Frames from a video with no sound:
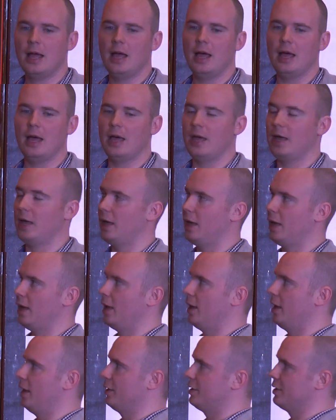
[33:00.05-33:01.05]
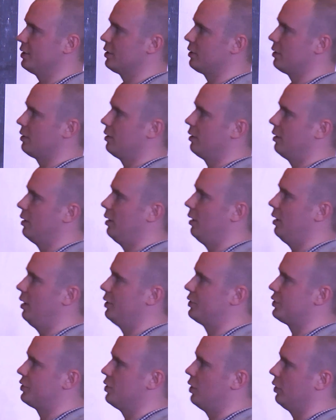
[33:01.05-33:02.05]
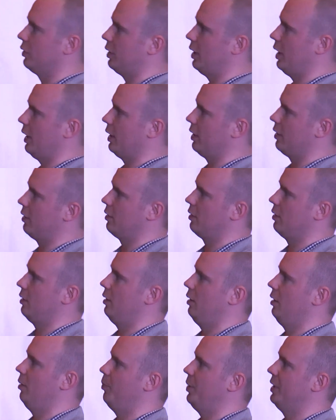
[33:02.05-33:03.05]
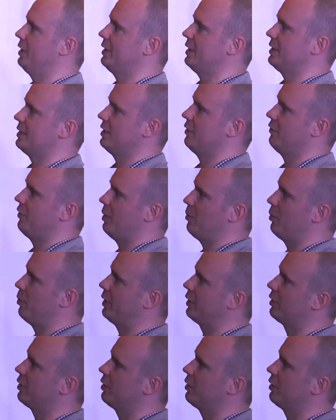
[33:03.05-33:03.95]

It's not like a pen testing framework, but